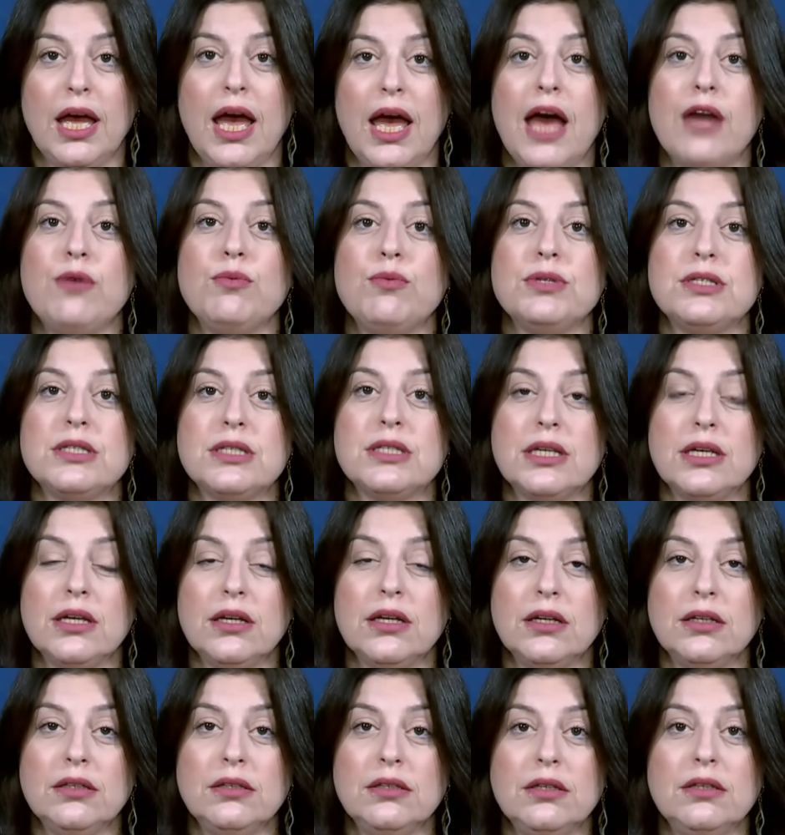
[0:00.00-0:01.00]
and was
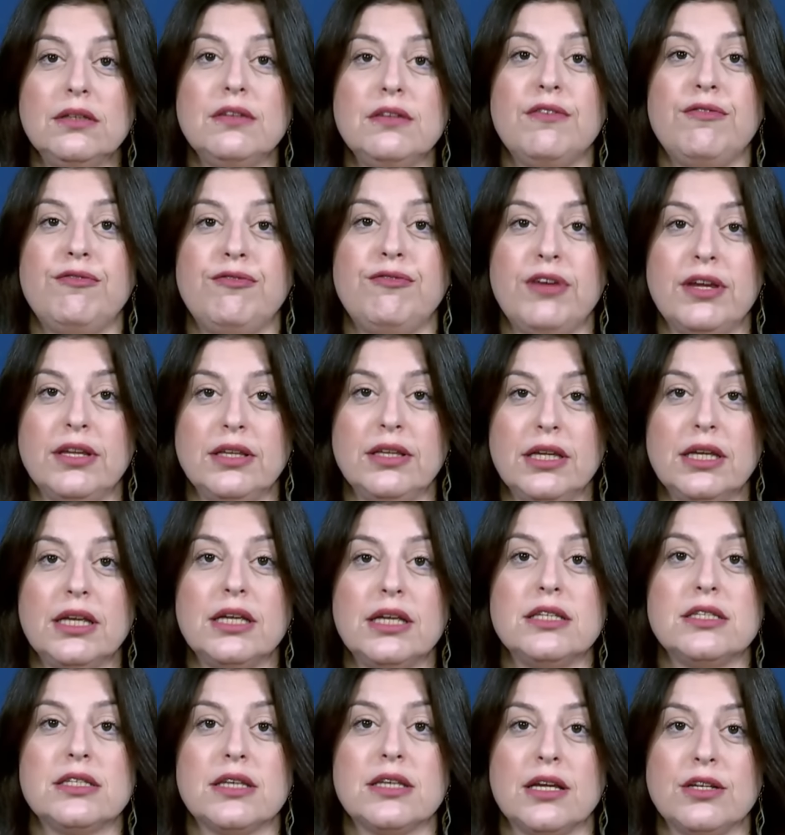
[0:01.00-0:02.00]
killed defending
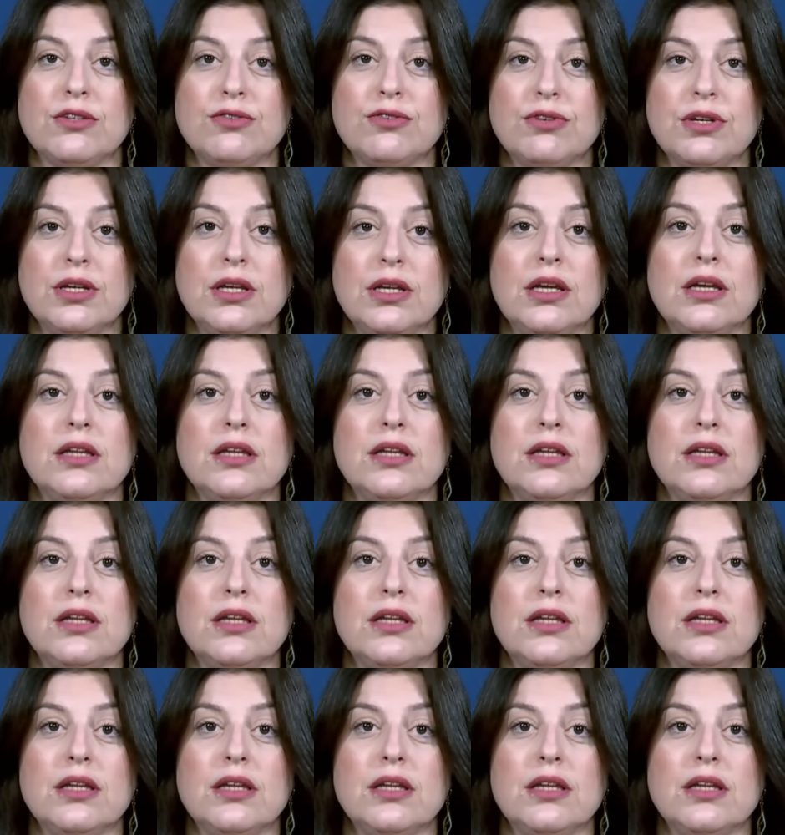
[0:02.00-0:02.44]
his country